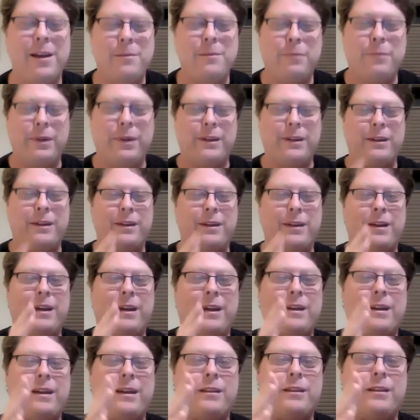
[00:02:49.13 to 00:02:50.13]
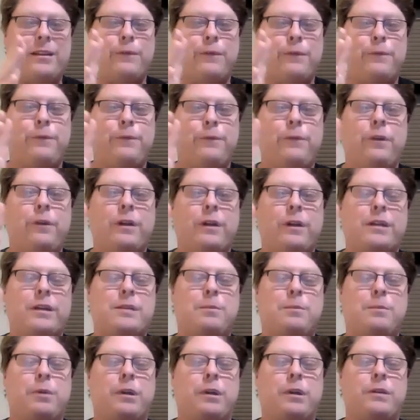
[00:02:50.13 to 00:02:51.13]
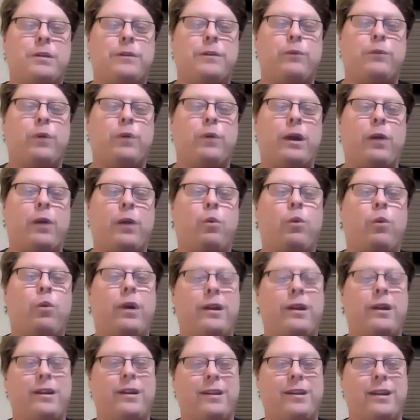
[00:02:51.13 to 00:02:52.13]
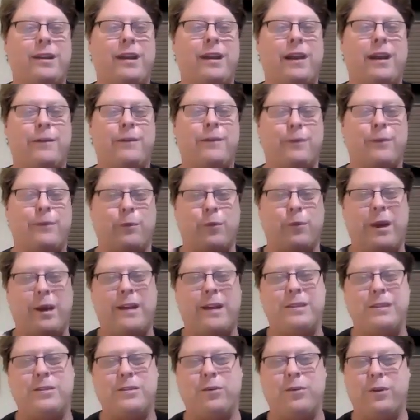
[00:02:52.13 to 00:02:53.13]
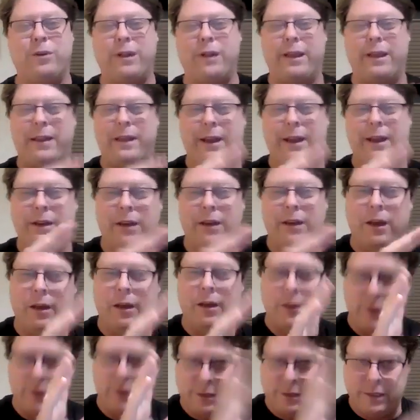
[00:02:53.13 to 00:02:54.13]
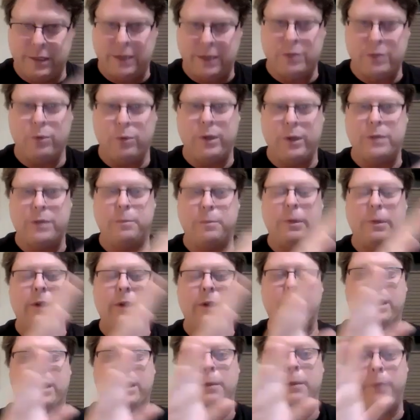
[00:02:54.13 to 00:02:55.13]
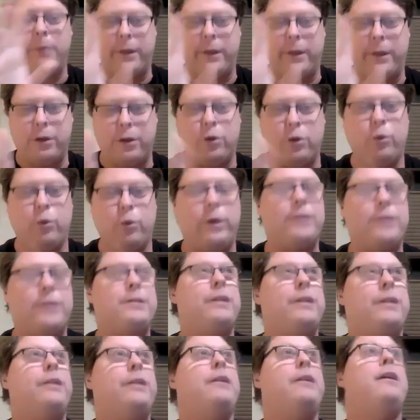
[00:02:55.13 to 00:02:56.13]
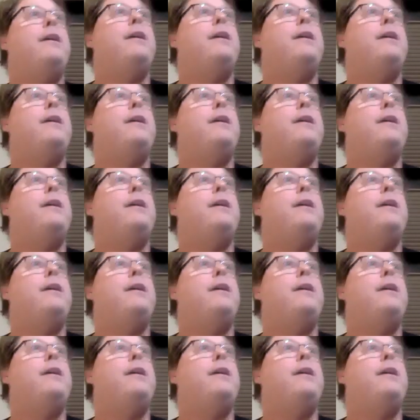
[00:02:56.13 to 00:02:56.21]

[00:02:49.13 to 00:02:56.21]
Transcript: But I got the full experience of what I wanted to get from grad school in that the 6 weeks build up and the 2 weeks there.